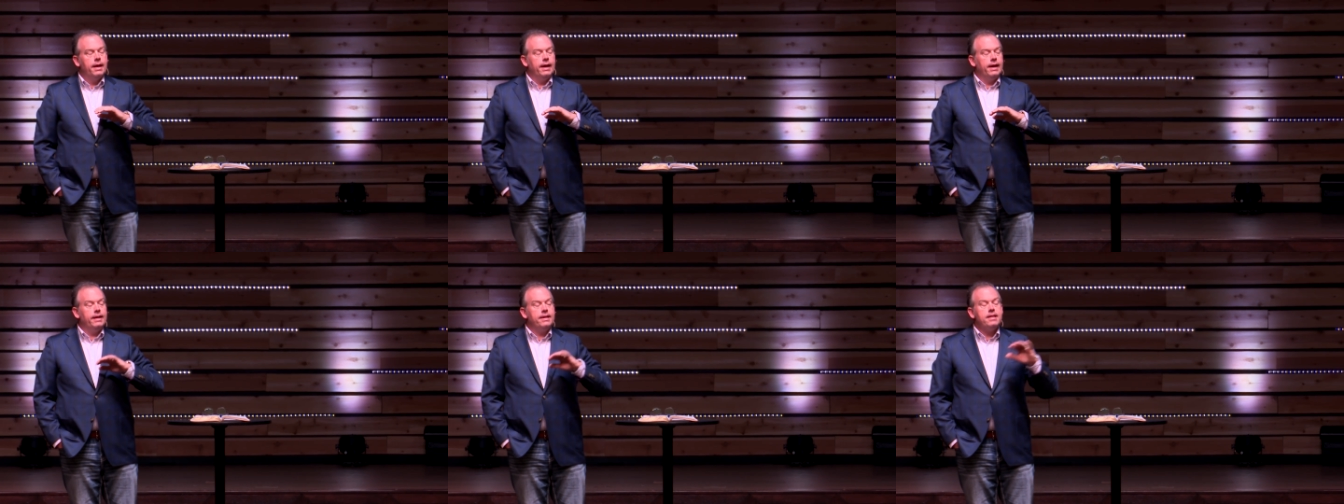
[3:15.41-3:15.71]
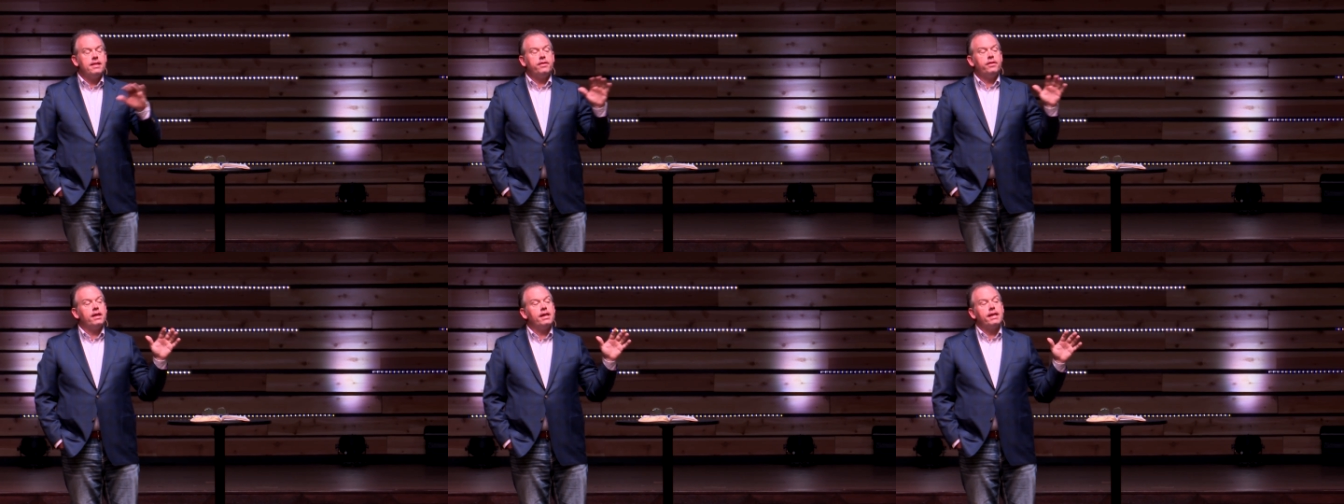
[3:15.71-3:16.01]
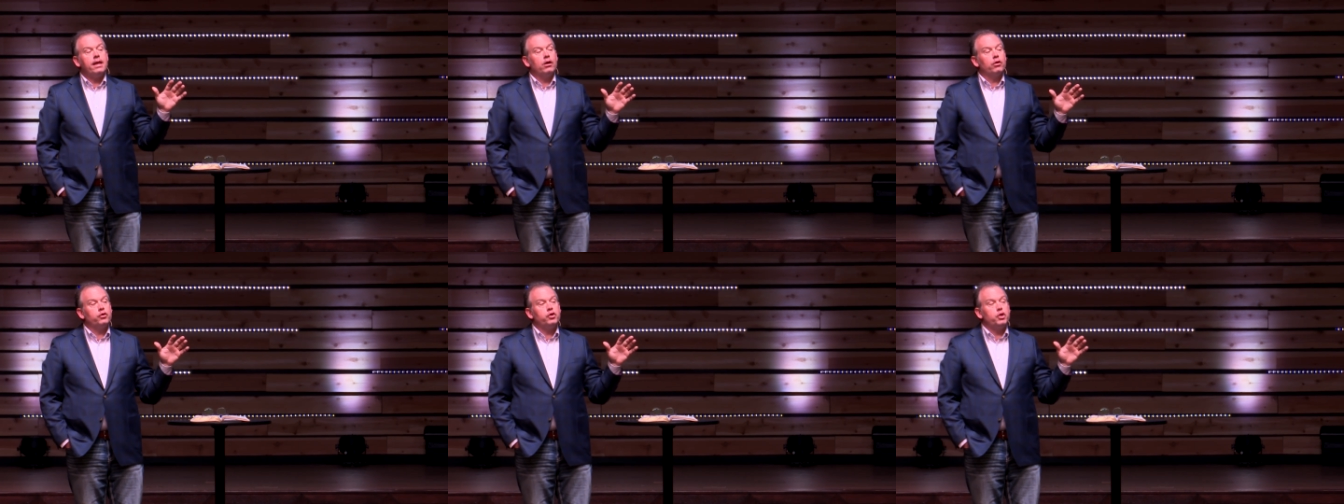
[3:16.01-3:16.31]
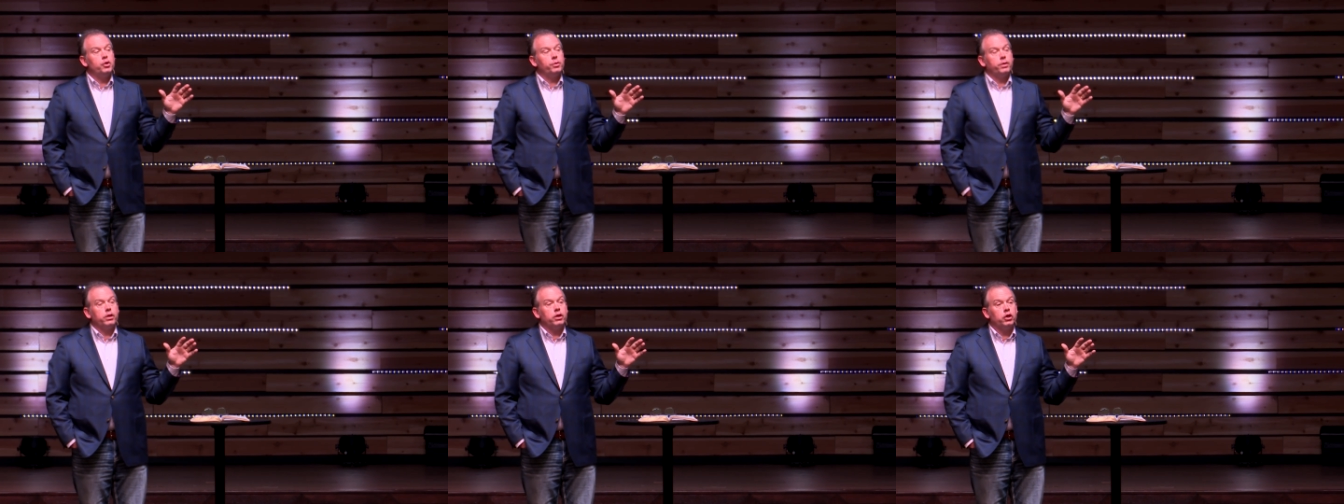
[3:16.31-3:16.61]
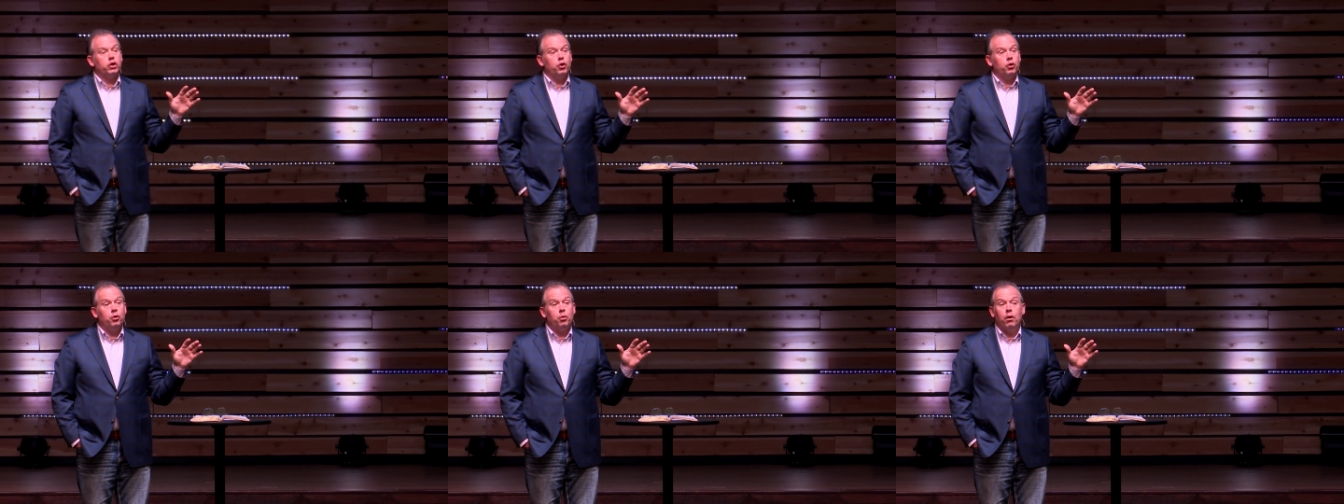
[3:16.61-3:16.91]
anything else you can
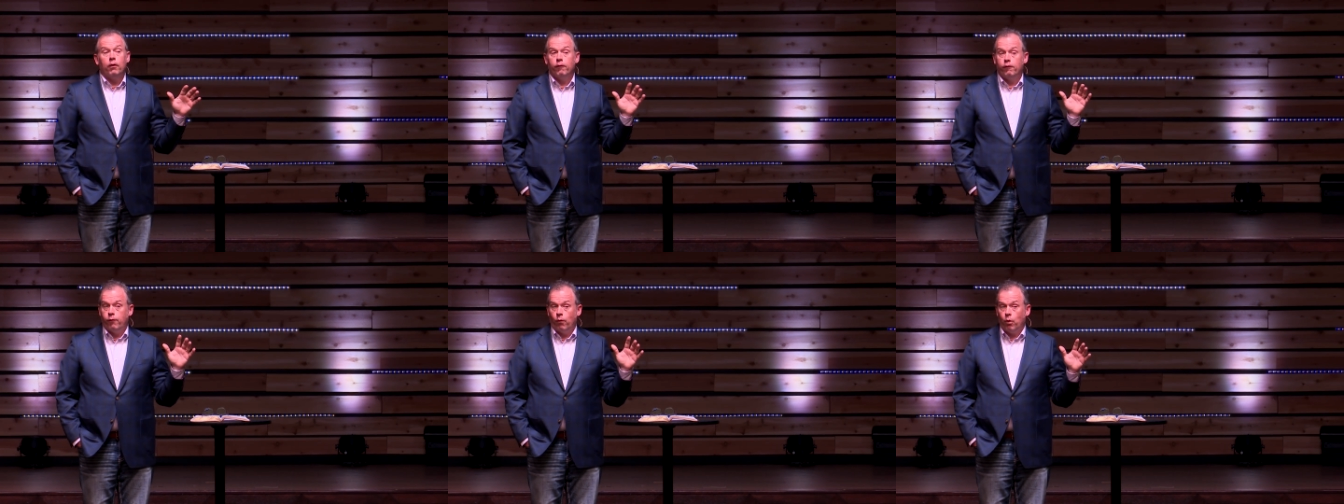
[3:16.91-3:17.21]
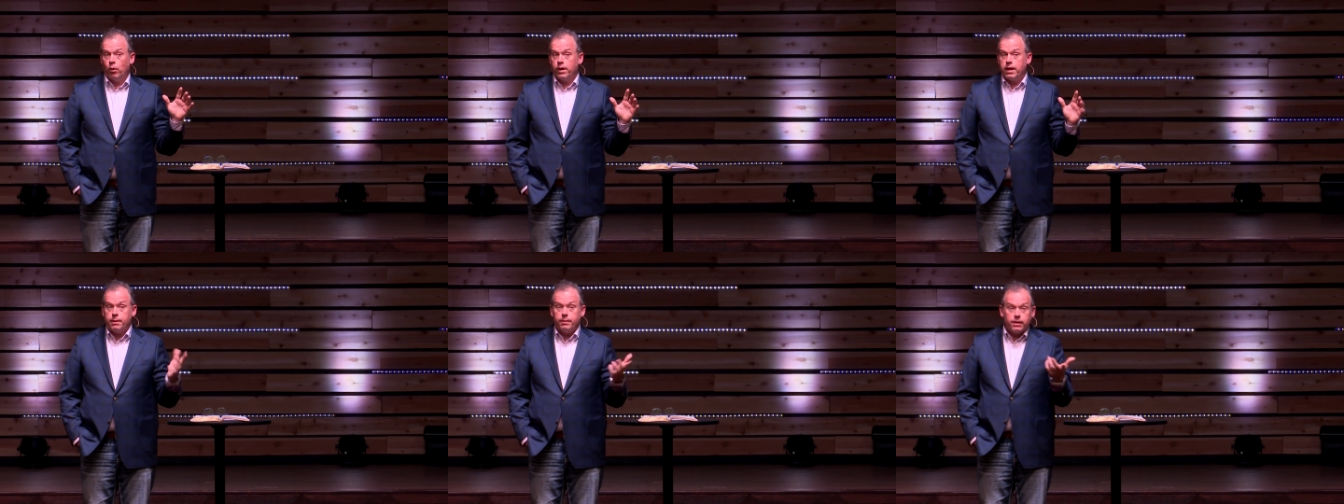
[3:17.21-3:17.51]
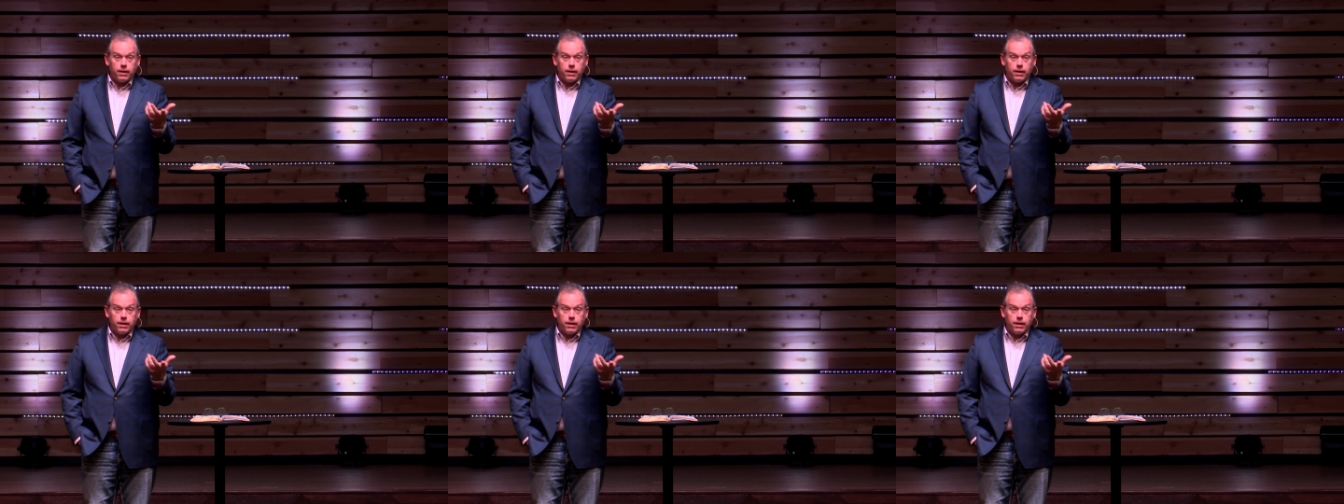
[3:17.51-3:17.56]
do for him.